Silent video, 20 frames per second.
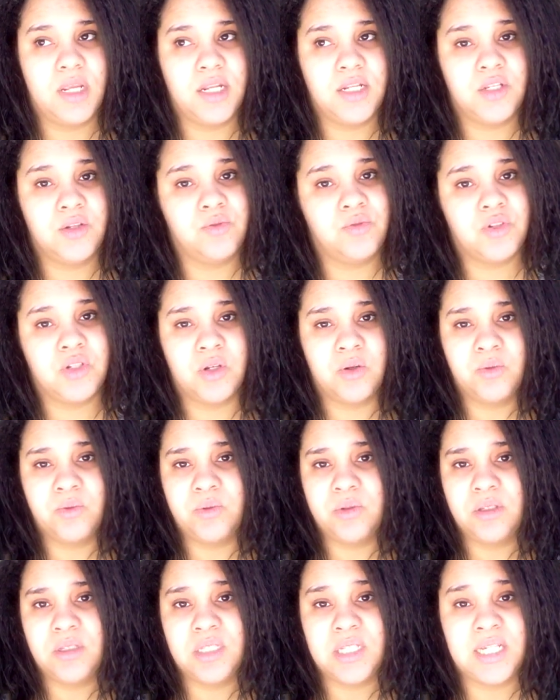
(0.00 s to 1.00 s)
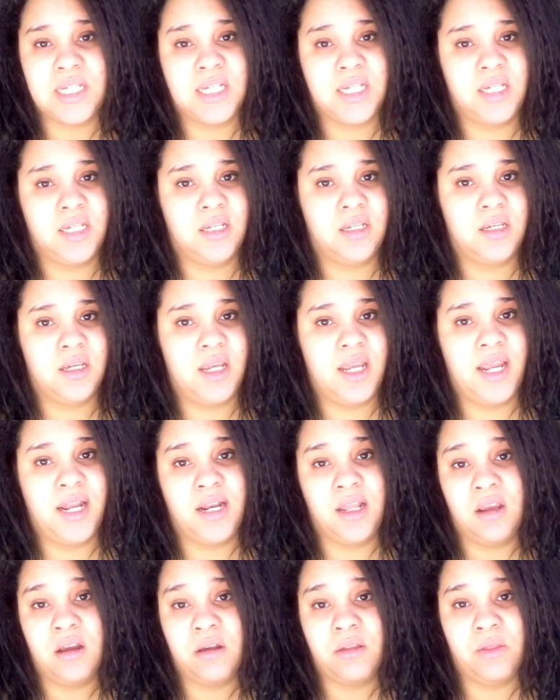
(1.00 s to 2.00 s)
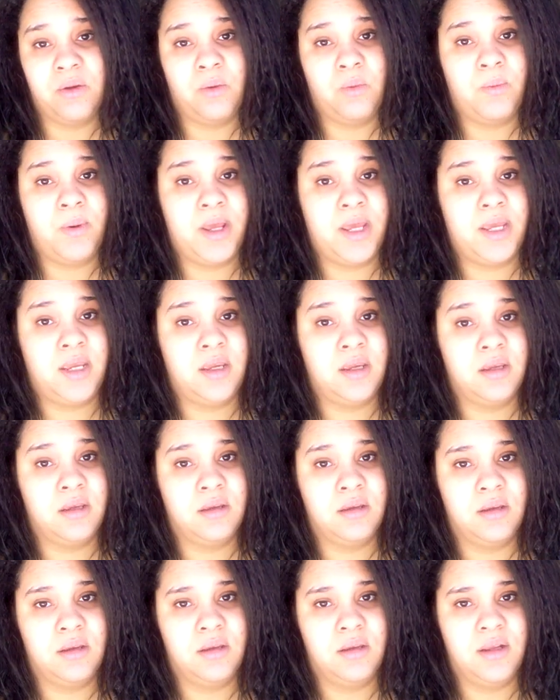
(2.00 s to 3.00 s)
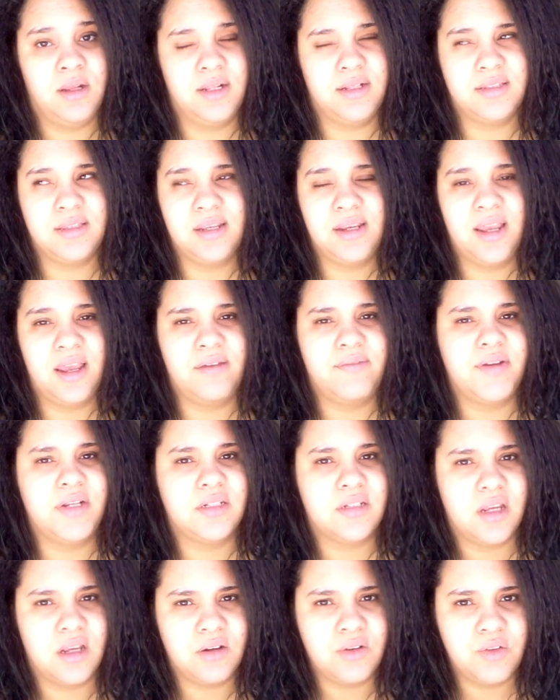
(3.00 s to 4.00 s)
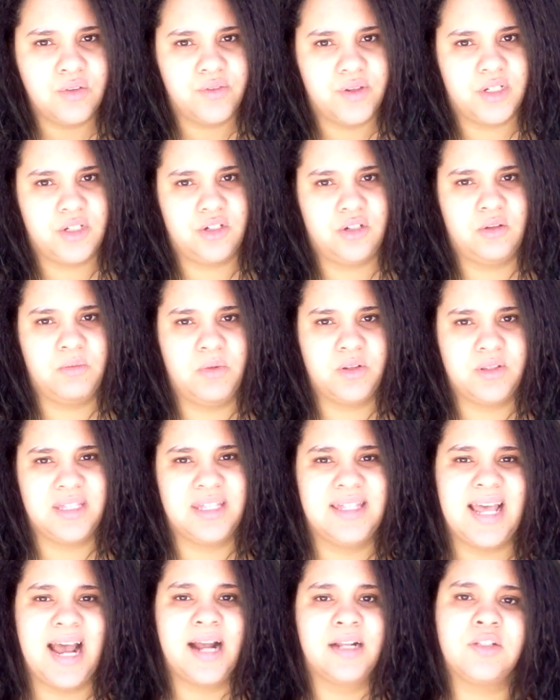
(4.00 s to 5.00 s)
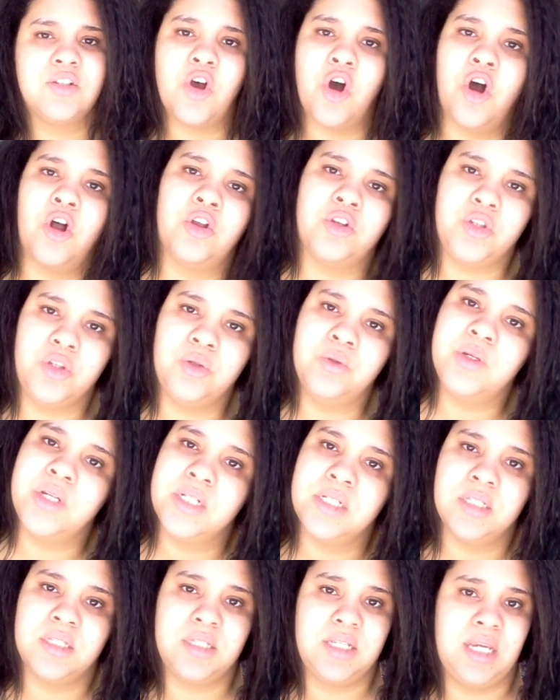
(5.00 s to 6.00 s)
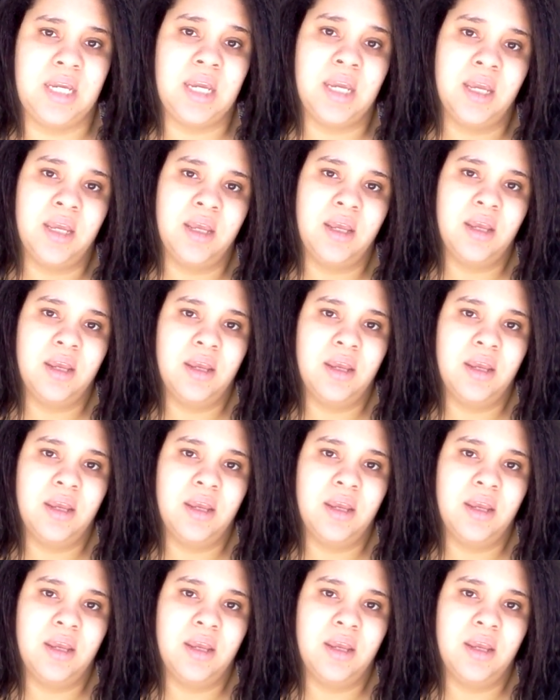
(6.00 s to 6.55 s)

And you don't see any other way. It's like having tunnel vision almost. That's all you can see.